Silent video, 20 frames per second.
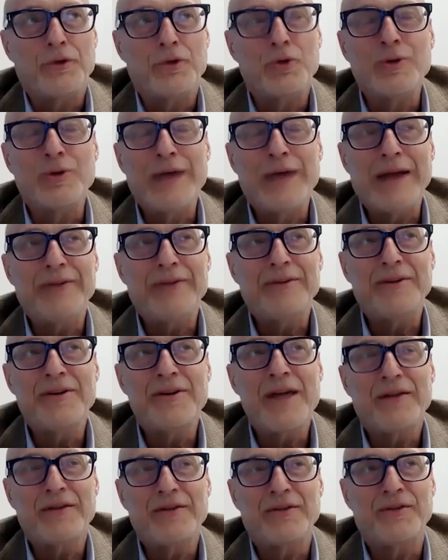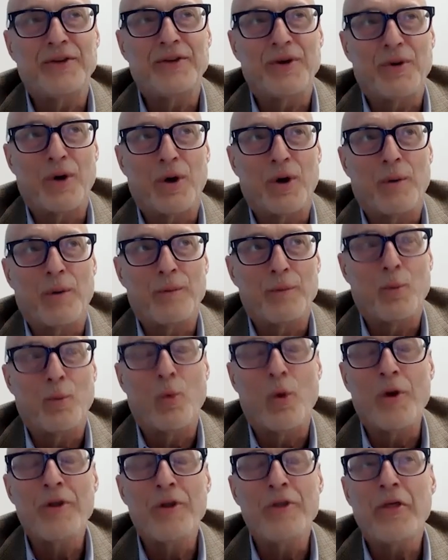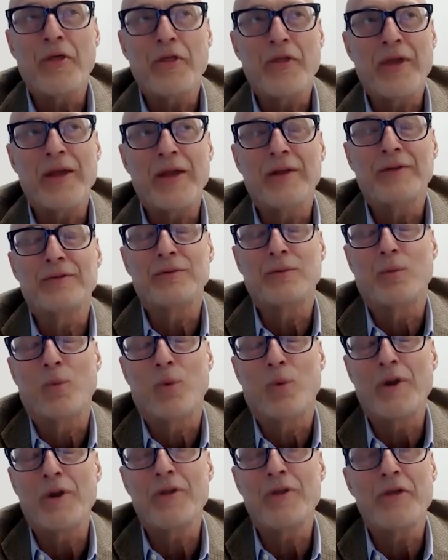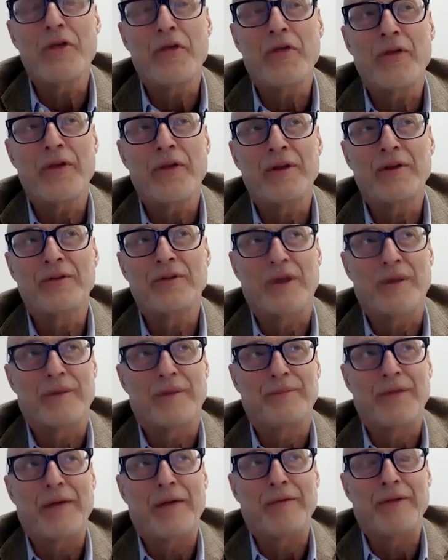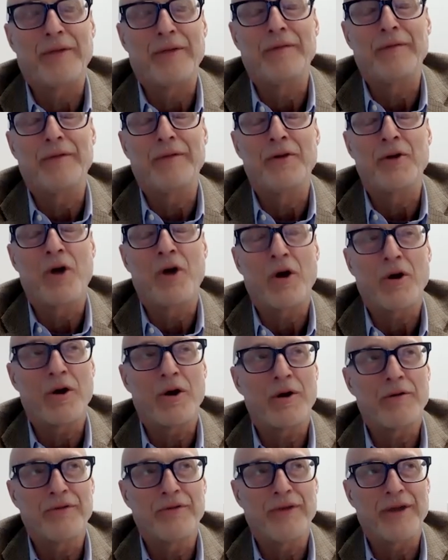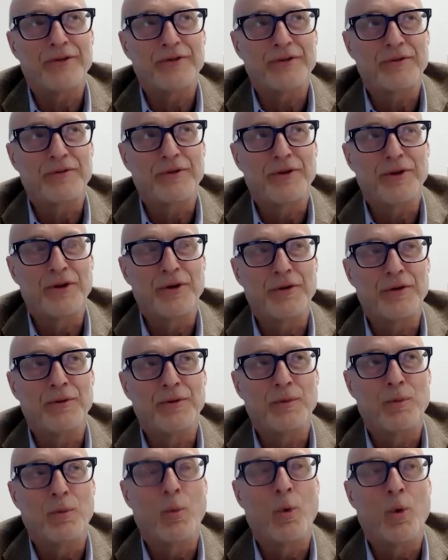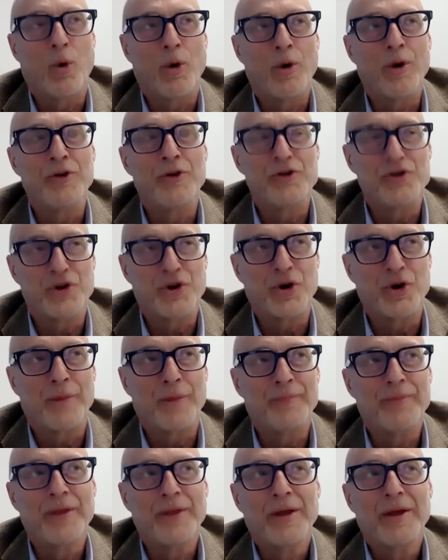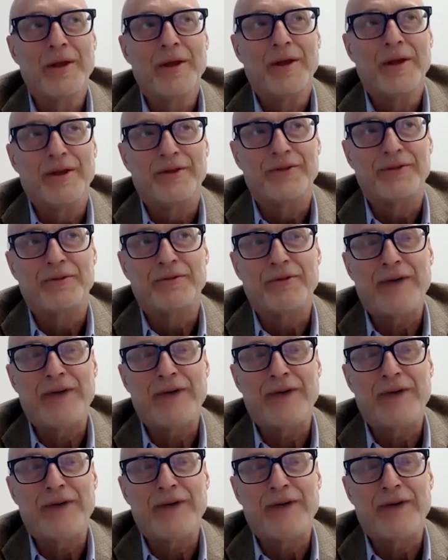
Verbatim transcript: To get to net zero, one of the things, one of the things that, that the, the knock-on effects of the, the war in Europe is the